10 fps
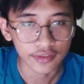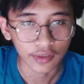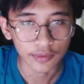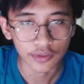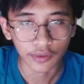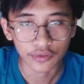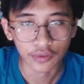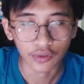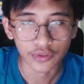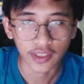so I'm just going to
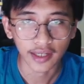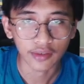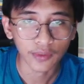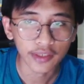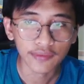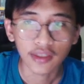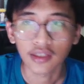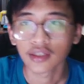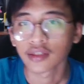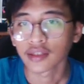close the other one.
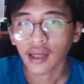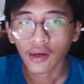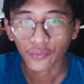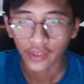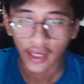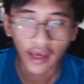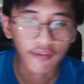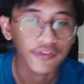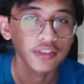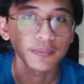Now we
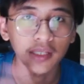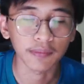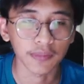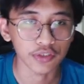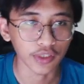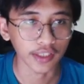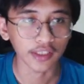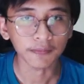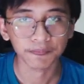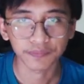have this blank page right
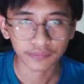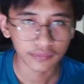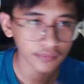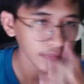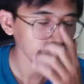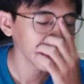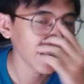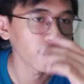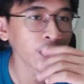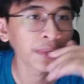here.
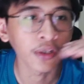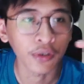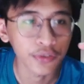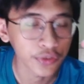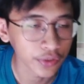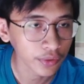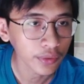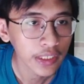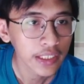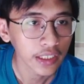Now what we are going to do
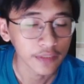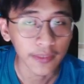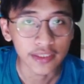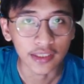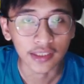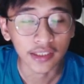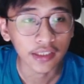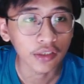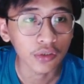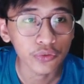is basically
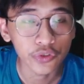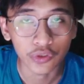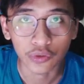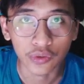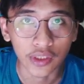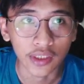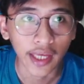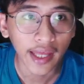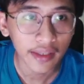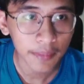go to the
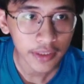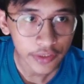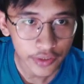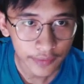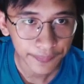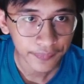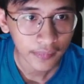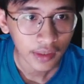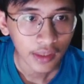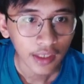elements
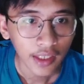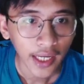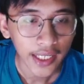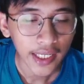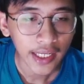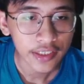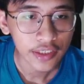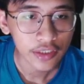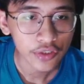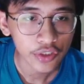and then
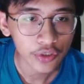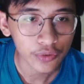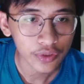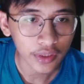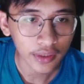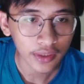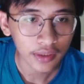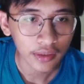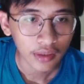just choose a